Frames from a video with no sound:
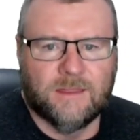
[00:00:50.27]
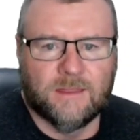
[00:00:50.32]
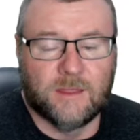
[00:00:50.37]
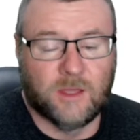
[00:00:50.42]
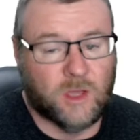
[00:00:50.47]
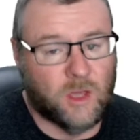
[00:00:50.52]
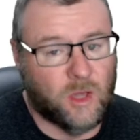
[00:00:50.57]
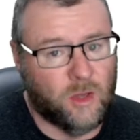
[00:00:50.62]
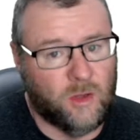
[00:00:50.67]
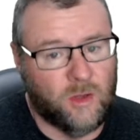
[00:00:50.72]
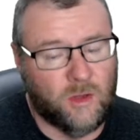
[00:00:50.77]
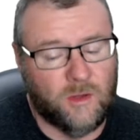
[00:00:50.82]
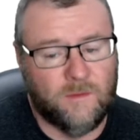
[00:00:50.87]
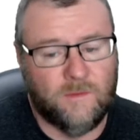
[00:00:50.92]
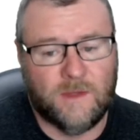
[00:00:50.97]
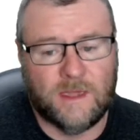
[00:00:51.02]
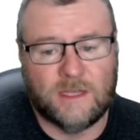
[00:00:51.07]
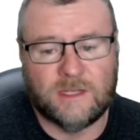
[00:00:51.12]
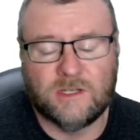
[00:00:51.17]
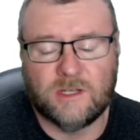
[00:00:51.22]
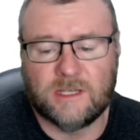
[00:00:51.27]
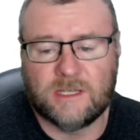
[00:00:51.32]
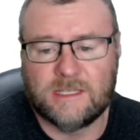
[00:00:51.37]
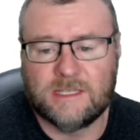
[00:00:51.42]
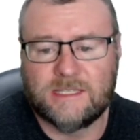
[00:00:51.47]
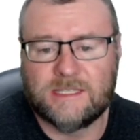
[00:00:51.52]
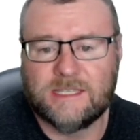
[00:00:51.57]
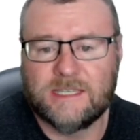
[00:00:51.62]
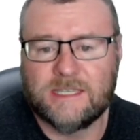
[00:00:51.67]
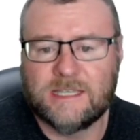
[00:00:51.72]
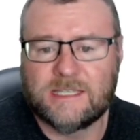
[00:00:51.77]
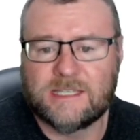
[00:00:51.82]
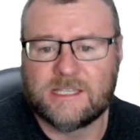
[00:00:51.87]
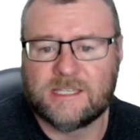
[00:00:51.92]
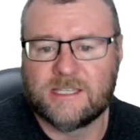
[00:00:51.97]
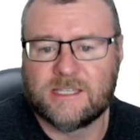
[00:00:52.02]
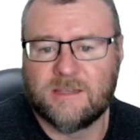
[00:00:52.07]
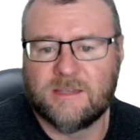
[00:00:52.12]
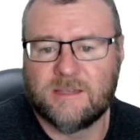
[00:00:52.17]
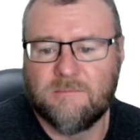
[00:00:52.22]
The curve, as you can see, it's
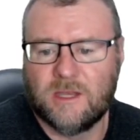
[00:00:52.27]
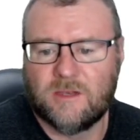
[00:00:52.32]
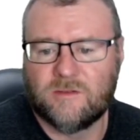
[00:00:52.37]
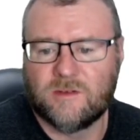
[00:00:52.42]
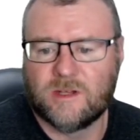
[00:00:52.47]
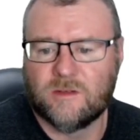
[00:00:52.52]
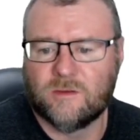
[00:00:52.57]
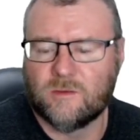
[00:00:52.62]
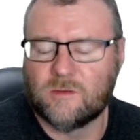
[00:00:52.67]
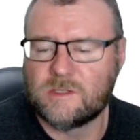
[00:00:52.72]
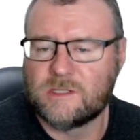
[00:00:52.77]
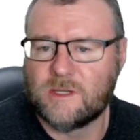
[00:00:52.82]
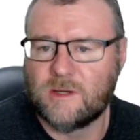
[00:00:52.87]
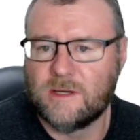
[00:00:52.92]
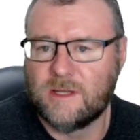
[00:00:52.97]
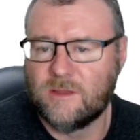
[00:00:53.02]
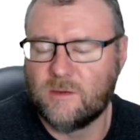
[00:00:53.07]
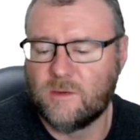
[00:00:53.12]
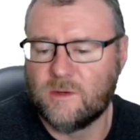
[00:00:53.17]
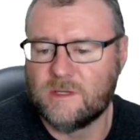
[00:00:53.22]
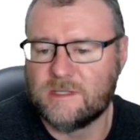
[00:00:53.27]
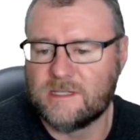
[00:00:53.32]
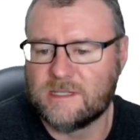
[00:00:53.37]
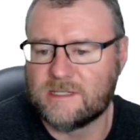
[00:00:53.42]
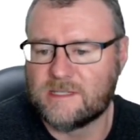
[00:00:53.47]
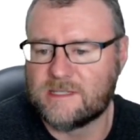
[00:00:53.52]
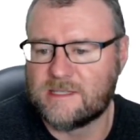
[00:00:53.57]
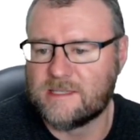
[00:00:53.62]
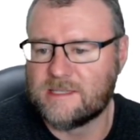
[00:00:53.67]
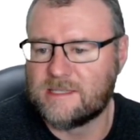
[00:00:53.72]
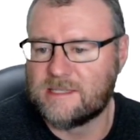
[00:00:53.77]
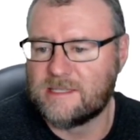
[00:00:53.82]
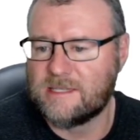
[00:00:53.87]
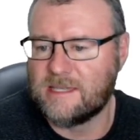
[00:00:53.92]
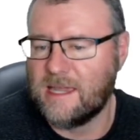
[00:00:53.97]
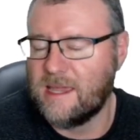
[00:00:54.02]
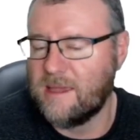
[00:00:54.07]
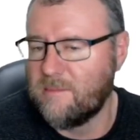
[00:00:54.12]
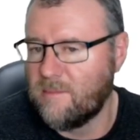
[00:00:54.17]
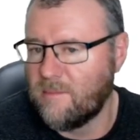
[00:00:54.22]
symmetrical. So in other words, it's the
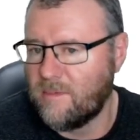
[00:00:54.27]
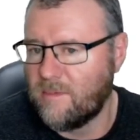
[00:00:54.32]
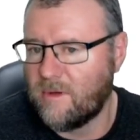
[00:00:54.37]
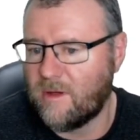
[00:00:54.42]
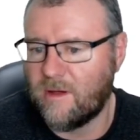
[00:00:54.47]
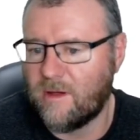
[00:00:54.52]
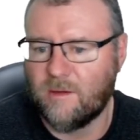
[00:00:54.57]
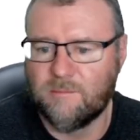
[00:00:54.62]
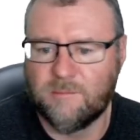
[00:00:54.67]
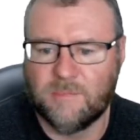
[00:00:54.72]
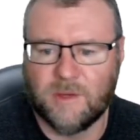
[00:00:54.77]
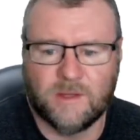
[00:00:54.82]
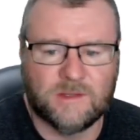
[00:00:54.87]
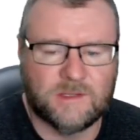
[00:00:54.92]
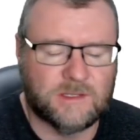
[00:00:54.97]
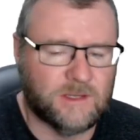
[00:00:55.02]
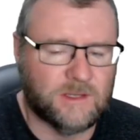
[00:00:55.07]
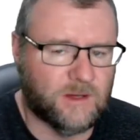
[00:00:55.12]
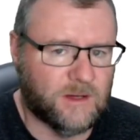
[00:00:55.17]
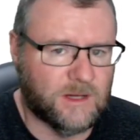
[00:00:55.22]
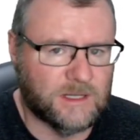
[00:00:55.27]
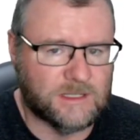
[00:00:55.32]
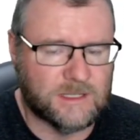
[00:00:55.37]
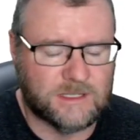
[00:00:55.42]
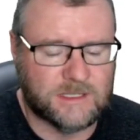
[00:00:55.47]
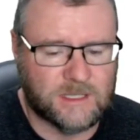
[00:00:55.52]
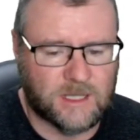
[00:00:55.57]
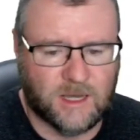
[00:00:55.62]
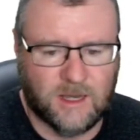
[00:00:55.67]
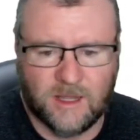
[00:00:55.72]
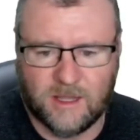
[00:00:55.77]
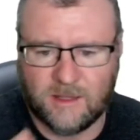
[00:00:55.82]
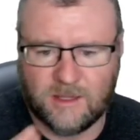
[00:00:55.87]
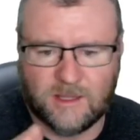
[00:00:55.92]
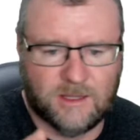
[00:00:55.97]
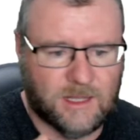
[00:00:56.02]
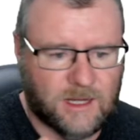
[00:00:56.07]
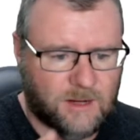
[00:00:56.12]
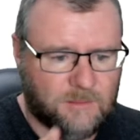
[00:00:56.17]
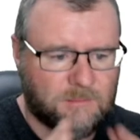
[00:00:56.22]
same on both sides. It's kind of
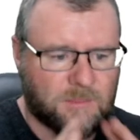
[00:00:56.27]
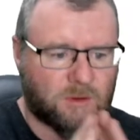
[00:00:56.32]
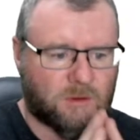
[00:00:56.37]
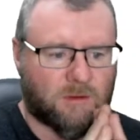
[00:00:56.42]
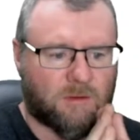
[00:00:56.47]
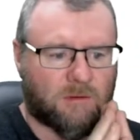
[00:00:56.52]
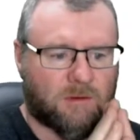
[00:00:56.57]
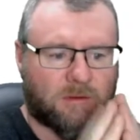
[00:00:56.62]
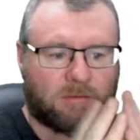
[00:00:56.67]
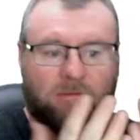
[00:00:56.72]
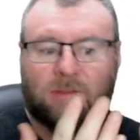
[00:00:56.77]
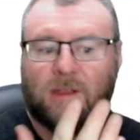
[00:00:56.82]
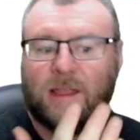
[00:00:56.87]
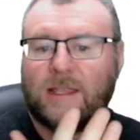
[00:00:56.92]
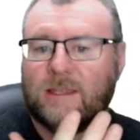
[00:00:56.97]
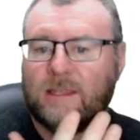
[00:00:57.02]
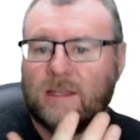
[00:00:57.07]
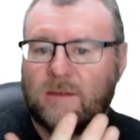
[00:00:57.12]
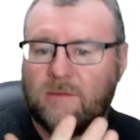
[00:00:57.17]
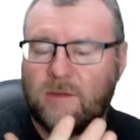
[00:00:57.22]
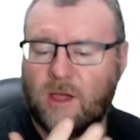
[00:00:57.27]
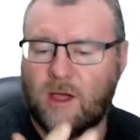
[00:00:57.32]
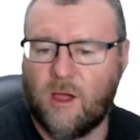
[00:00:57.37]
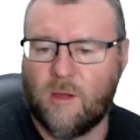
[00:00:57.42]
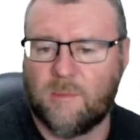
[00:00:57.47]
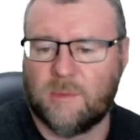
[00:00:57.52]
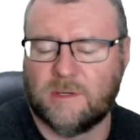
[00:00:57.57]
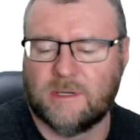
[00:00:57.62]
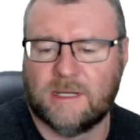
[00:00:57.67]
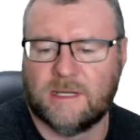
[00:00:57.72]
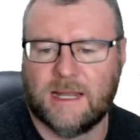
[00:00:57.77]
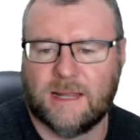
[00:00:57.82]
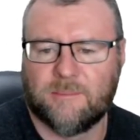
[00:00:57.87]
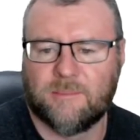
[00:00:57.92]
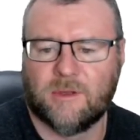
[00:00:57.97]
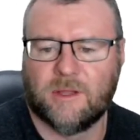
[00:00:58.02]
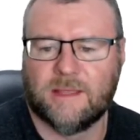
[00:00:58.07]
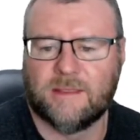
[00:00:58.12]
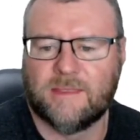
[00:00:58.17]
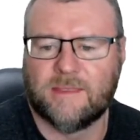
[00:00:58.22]
like, mirror reflected if you opened it
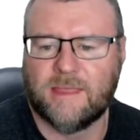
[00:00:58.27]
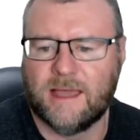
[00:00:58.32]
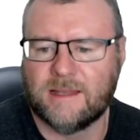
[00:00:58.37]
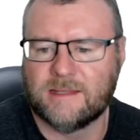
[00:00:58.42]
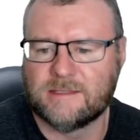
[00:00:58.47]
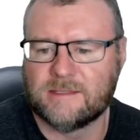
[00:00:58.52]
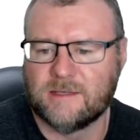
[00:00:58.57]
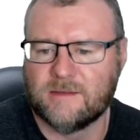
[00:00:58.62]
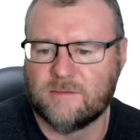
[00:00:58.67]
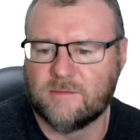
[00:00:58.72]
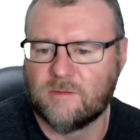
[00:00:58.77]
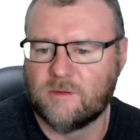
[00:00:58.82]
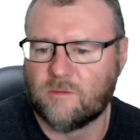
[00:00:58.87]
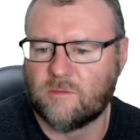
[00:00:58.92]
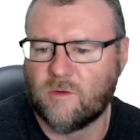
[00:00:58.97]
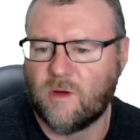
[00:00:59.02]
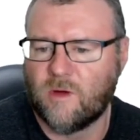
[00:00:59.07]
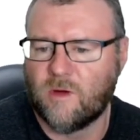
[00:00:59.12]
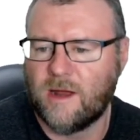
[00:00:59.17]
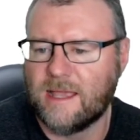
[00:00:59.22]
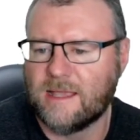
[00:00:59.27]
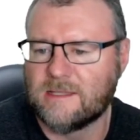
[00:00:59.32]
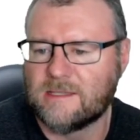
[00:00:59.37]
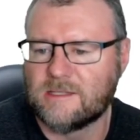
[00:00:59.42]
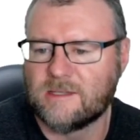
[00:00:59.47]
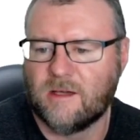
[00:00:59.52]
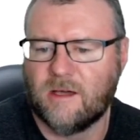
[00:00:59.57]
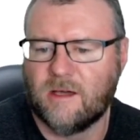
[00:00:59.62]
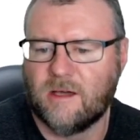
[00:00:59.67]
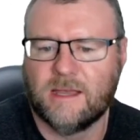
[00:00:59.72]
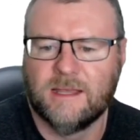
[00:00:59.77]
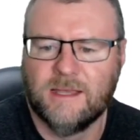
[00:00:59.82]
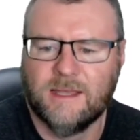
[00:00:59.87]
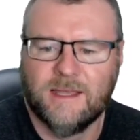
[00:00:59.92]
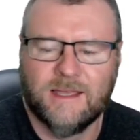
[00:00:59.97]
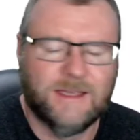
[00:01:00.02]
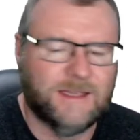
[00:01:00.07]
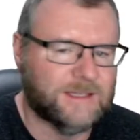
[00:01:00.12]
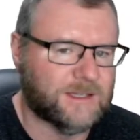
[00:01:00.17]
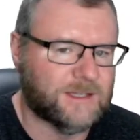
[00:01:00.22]
up like that. So the right-hand side
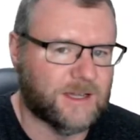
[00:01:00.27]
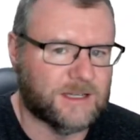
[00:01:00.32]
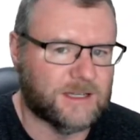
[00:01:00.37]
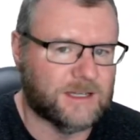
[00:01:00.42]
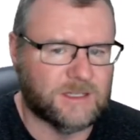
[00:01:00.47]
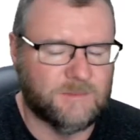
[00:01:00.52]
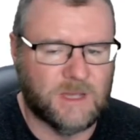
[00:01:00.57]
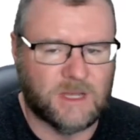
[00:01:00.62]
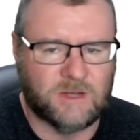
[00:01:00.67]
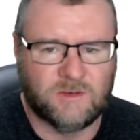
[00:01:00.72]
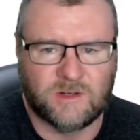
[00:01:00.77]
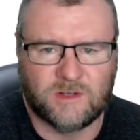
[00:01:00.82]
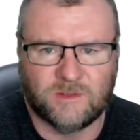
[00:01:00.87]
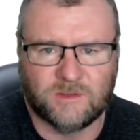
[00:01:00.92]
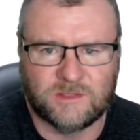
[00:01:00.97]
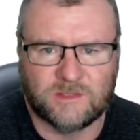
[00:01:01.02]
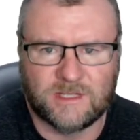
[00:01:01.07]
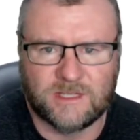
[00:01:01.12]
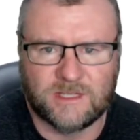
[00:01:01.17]
is kind of symmetrical to the